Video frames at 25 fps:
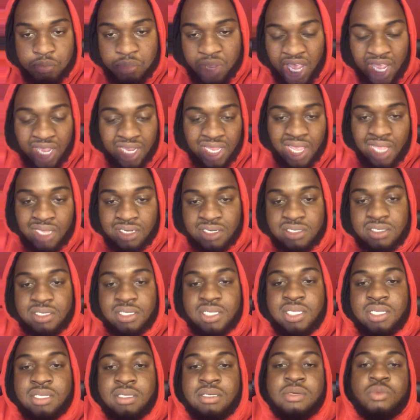Back at it
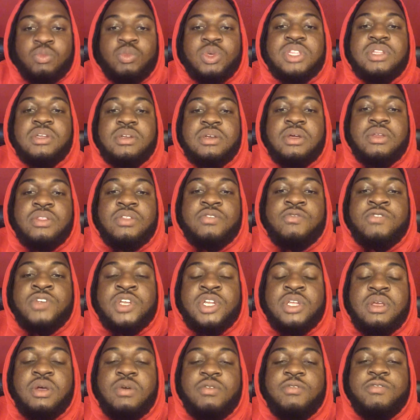again with another
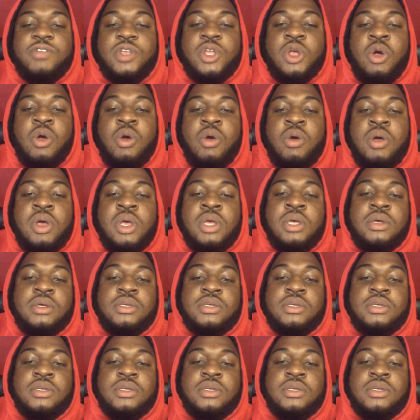video for y'all.